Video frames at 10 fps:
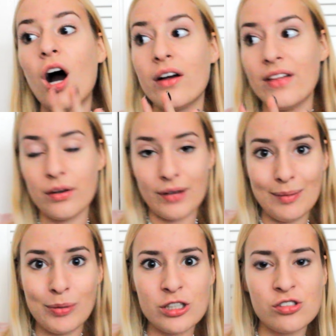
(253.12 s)
Are they the
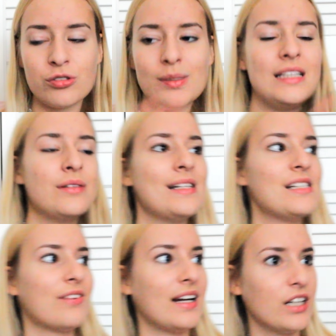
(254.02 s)
right person for me? Do I
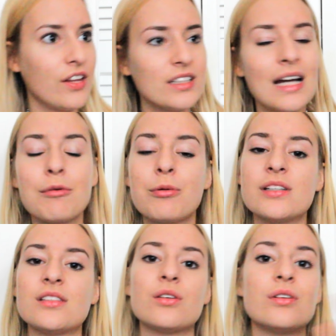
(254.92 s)
need to find another type of
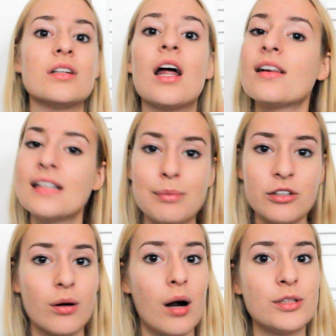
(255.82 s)
person or another type
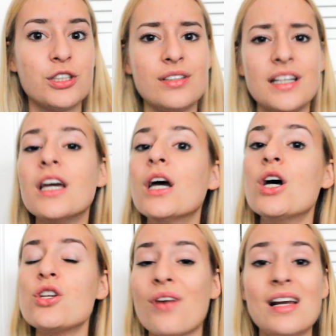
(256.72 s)
of opportunity?
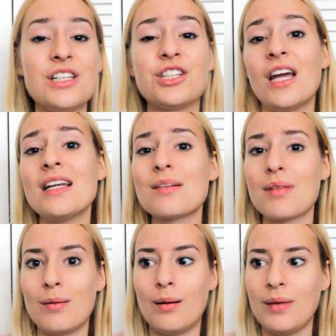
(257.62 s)
Do I need to change
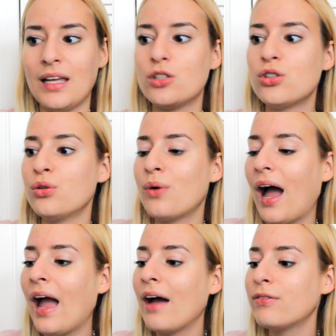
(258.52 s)
something about me? Do
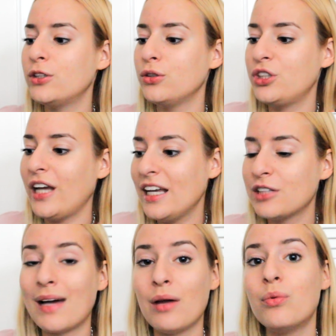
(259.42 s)
I have to
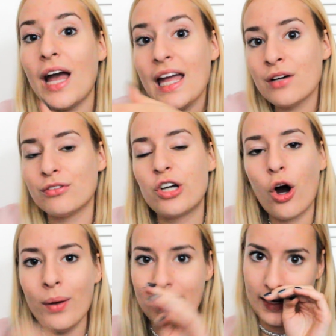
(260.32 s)
change my way of
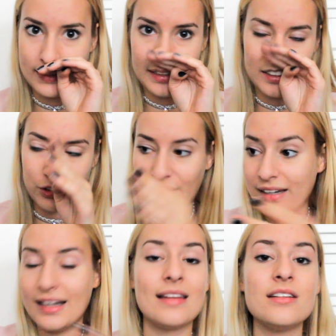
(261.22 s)
going and
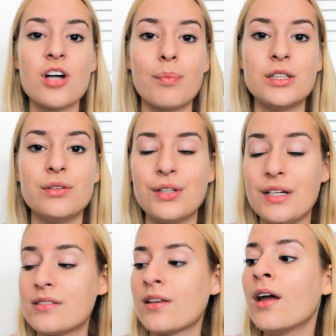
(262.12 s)
trying to get these
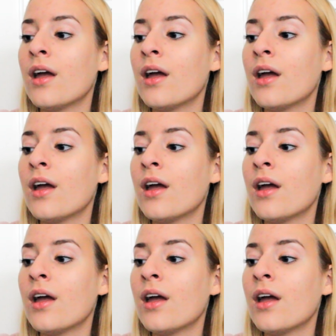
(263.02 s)
opportunities?